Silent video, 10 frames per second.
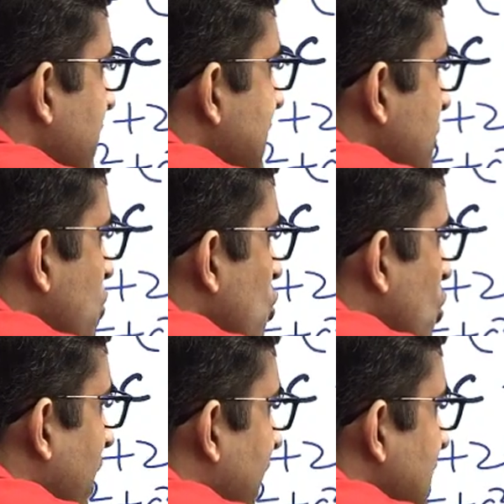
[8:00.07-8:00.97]
be
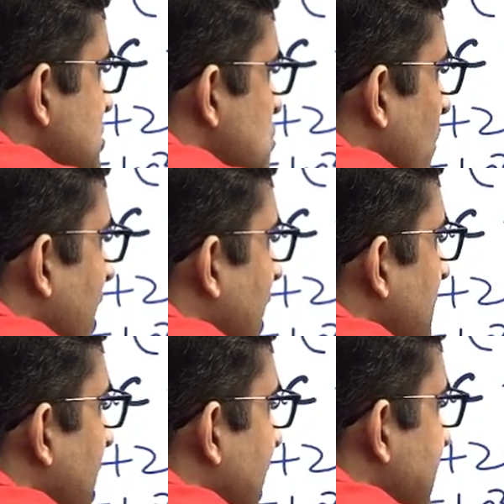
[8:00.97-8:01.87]
2a
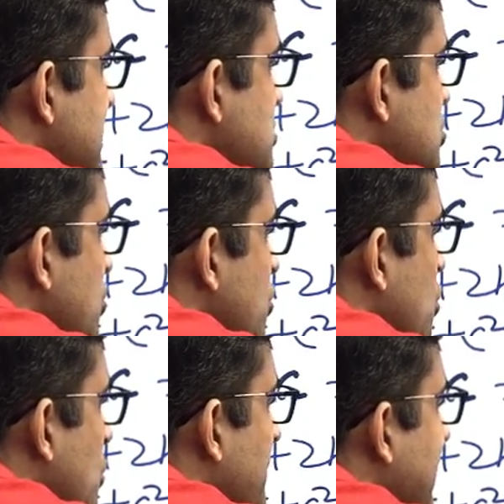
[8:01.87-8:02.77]
square minus
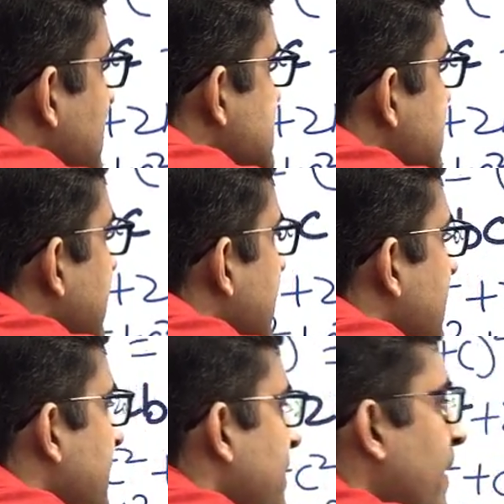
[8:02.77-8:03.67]

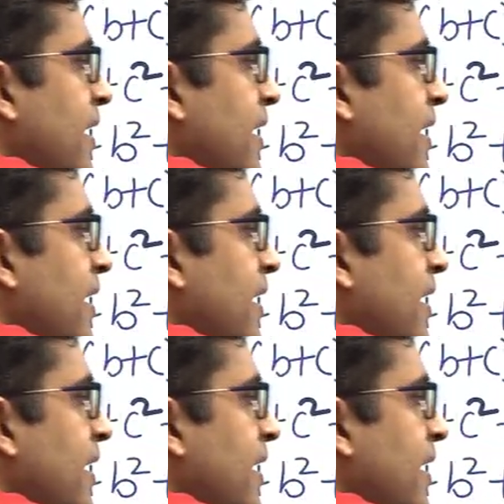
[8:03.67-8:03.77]
2bc.